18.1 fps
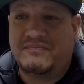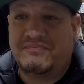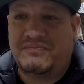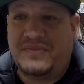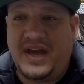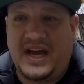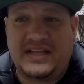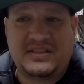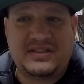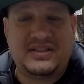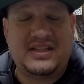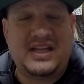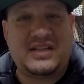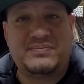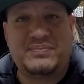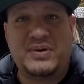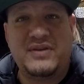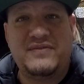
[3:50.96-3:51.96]
that's
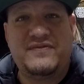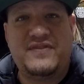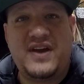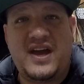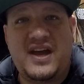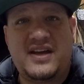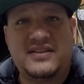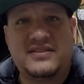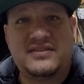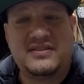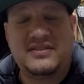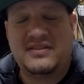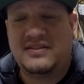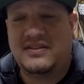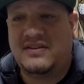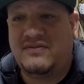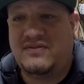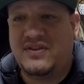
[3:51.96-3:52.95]
pretty fast
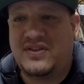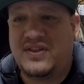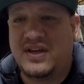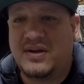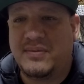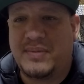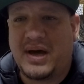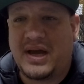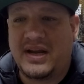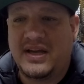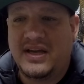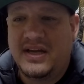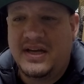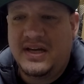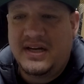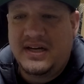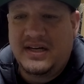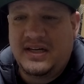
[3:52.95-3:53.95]
if you think about it.
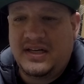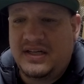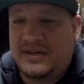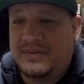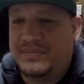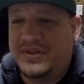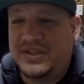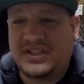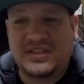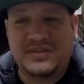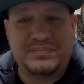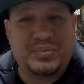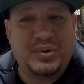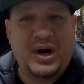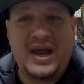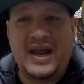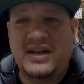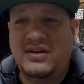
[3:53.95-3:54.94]
This is
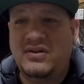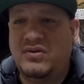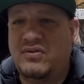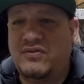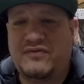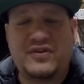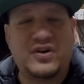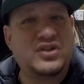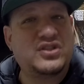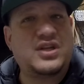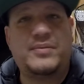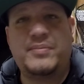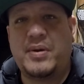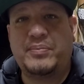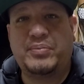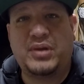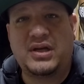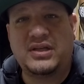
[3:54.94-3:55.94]
brand new. First
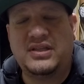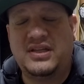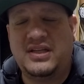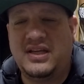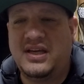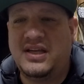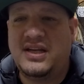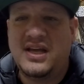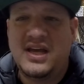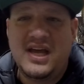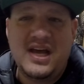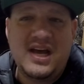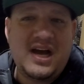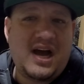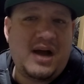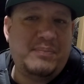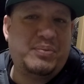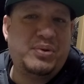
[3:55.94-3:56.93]
time I plugged it in.
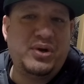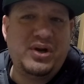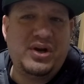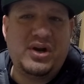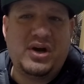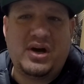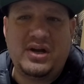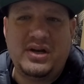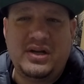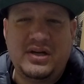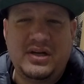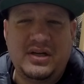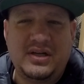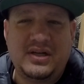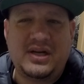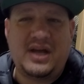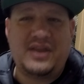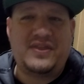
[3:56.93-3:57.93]
I put it on,
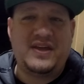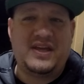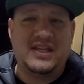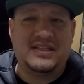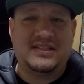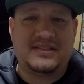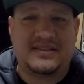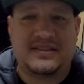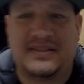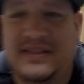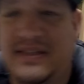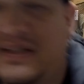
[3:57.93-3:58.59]
I think it's,